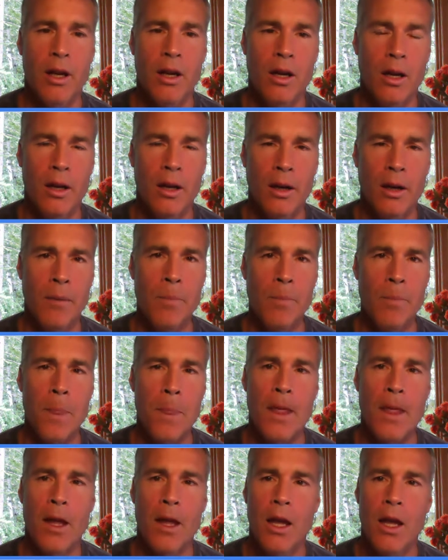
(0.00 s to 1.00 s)

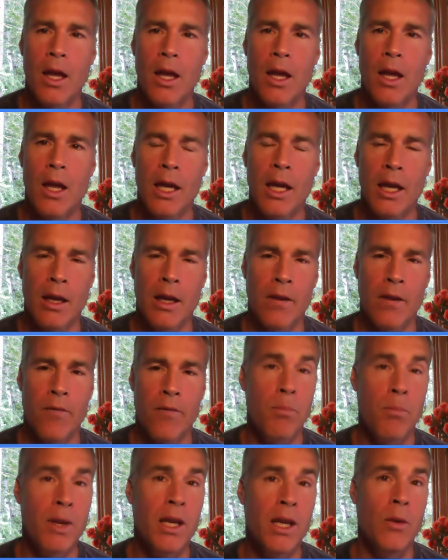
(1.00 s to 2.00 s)
And
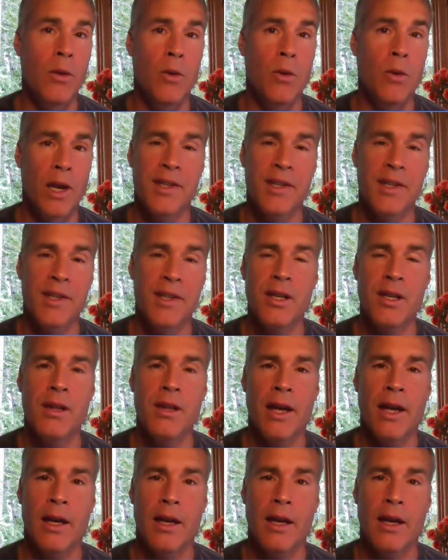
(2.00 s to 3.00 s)
for me, when I see
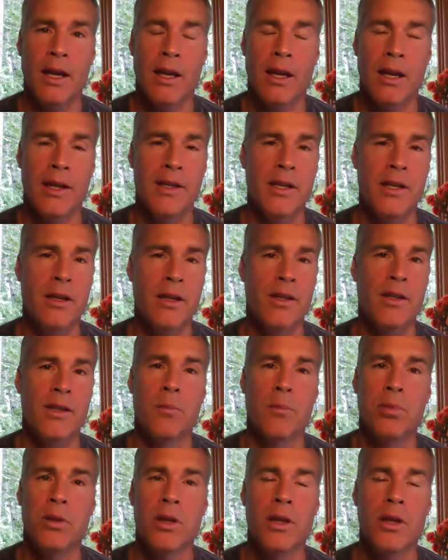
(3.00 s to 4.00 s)
that, and I see it's
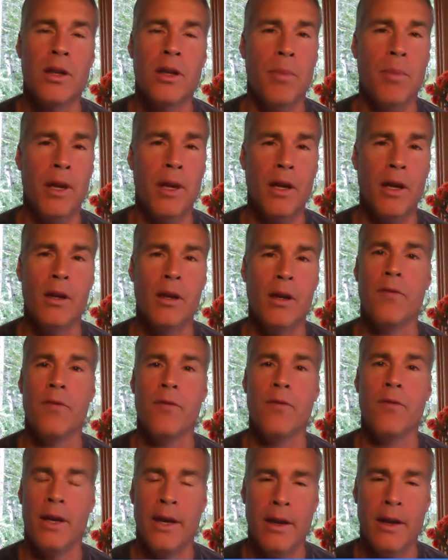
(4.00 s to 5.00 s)
completely paid
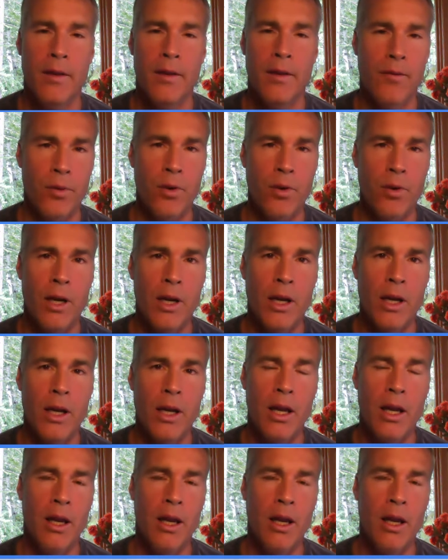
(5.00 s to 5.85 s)
for and debt-free,